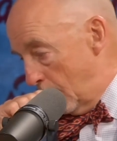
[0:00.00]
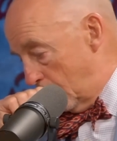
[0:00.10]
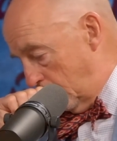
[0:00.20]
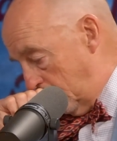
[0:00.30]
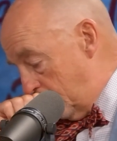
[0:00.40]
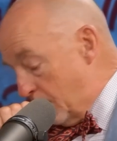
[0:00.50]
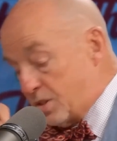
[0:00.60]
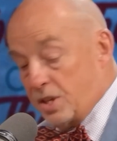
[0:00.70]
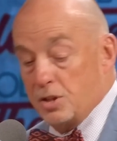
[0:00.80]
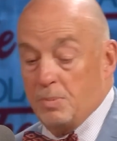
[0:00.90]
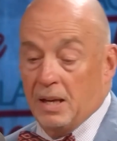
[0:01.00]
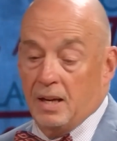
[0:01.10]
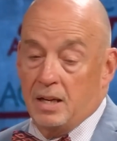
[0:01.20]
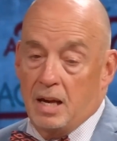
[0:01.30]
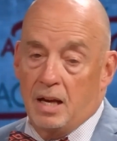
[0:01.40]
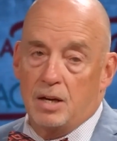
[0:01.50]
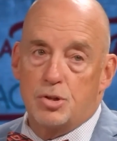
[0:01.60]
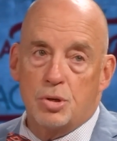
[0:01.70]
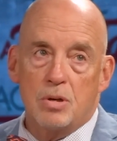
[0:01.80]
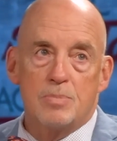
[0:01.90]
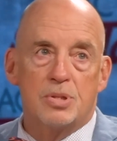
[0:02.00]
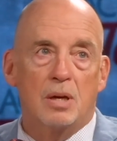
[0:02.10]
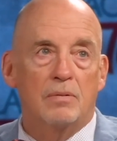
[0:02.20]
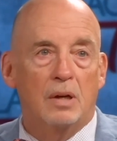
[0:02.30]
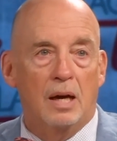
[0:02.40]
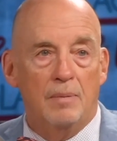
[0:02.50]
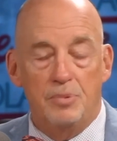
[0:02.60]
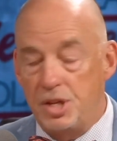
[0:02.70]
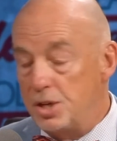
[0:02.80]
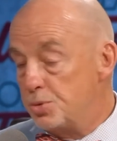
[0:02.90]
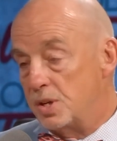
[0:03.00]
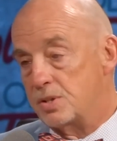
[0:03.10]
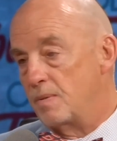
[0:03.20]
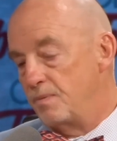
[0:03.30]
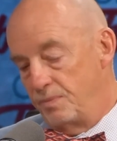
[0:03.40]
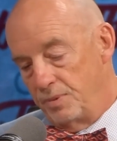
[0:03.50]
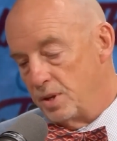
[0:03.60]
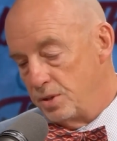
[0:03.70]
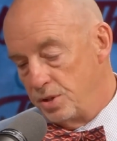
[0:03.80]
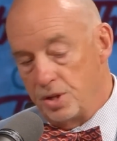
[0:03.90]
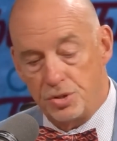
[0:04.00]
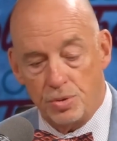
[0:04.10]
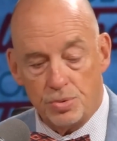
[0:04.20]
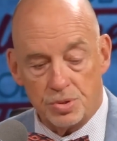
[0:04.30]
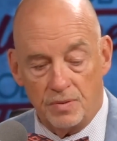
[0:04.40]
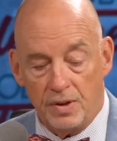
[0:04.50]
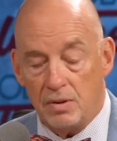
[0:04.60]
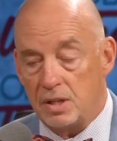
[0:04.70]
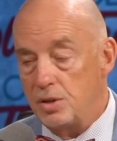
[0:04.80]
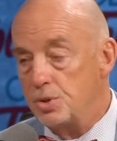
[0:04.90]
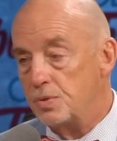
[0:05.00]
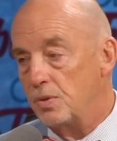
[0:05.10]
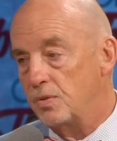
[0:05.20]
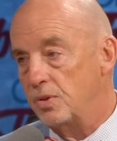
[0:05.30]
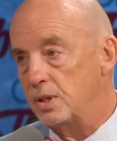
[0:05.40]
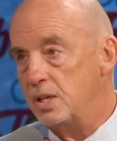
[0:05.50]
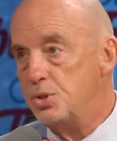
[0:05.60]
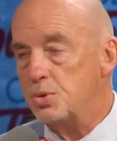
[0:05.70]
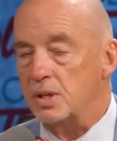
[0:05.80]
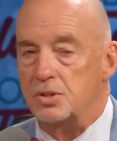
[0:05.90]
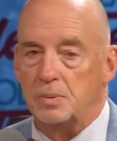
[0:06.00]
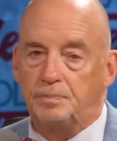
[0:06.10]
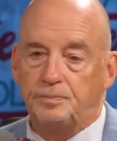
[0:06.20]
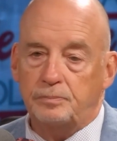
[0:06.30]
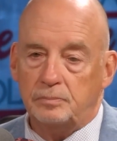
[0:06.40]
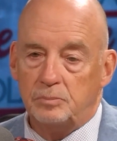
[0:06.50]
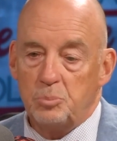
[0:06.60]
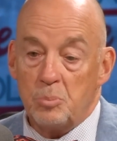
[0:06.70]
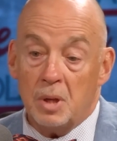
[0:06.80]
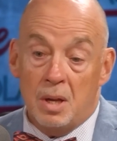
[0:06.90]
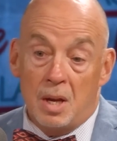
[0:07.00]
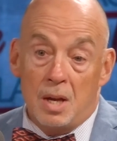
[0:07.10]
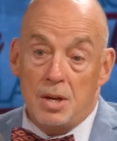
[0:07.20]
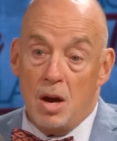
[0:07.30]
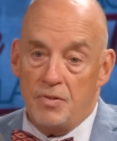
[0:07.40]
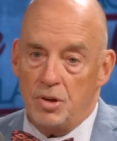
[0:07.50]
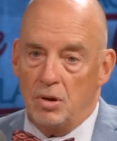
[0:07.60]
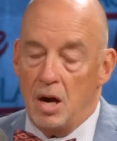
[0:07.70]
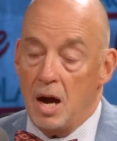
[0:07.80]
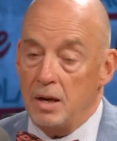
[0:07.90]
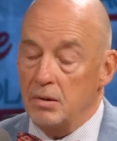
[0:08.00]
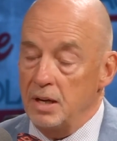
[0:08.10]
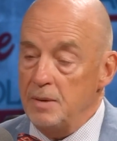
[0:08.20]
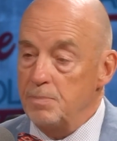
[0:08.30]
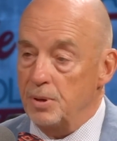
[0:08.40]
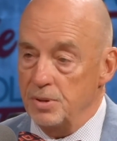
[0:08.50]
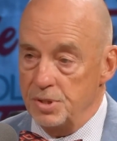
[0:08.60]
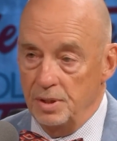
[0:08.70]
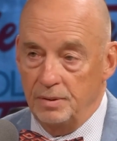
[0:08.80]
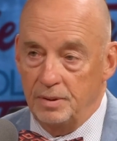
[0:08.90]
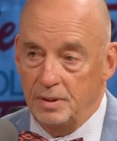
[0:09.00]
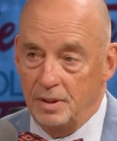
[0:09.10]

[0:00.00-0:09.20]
Excuse me. And in terms of districts, the tools are very useful for districts. Now, if you're a higher ed person